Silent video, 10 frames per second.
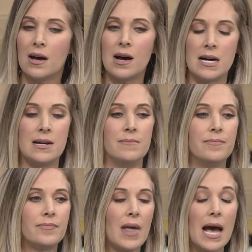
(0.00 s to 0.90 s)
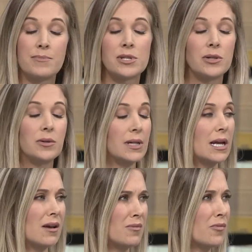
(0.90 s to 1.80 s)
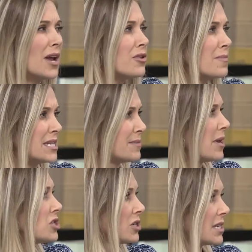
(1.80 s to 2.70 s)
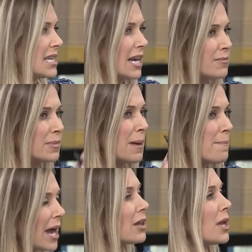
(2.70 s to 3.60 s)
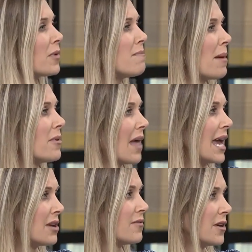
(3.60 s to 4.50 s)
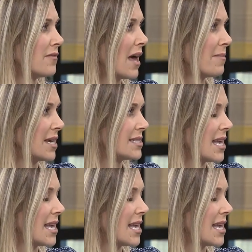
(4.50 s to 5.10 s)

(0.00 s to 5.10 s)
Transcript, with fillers: um, absolutely uh, rendered me speechless. I can barely remember that interview, if that makes